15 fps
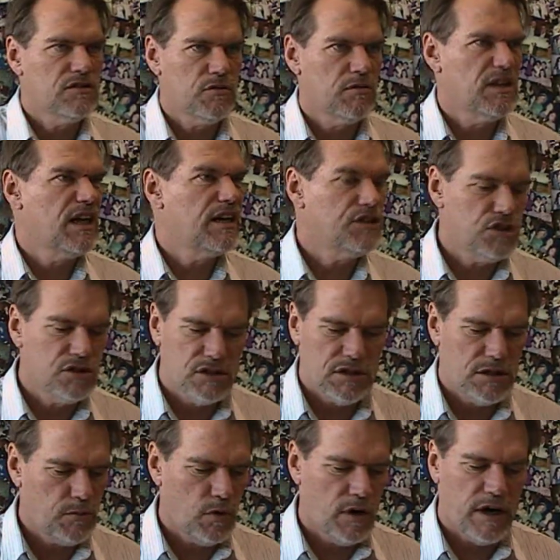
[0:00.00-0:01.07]
this
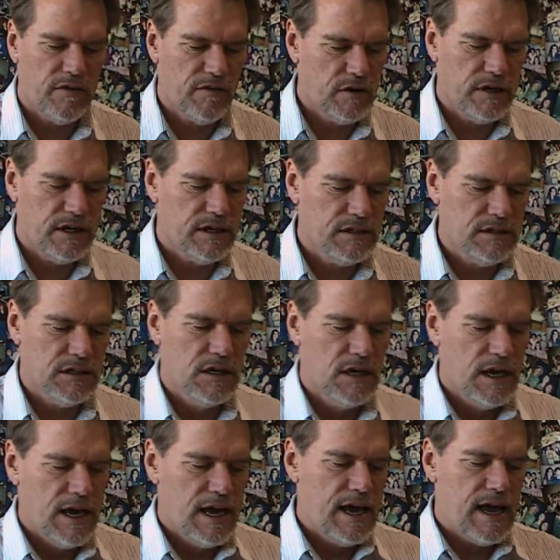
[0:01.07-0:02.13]
relationship, whatever it is.
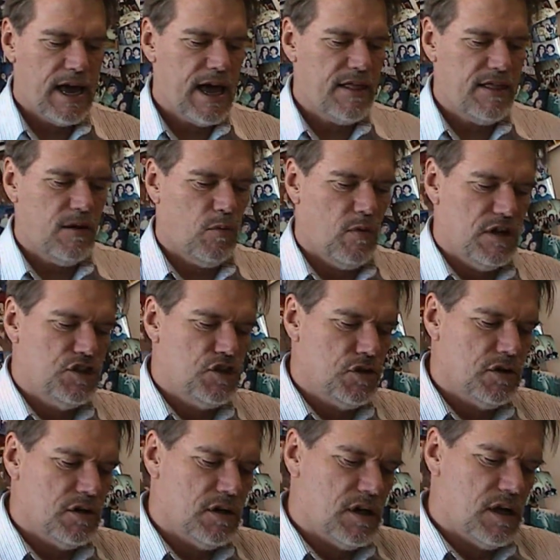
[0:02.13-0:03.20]
And that once
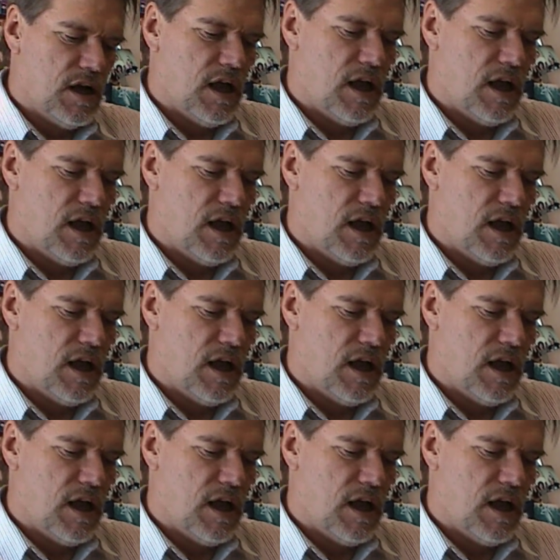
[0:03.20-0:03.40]
you're